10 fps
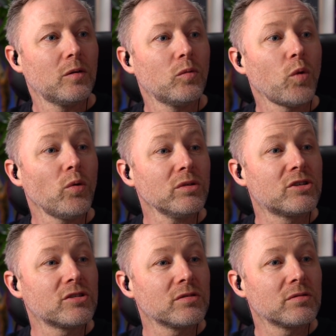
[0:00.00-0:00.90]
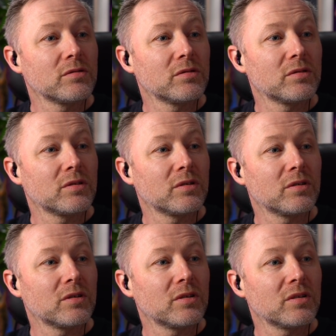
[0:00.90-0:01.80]
Waltons,
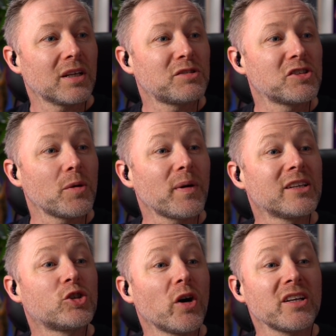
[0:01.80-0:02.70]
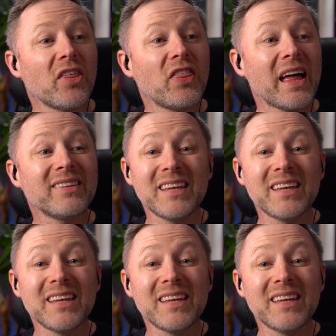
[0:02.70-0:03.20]
thanks for sub. Enjoy your 30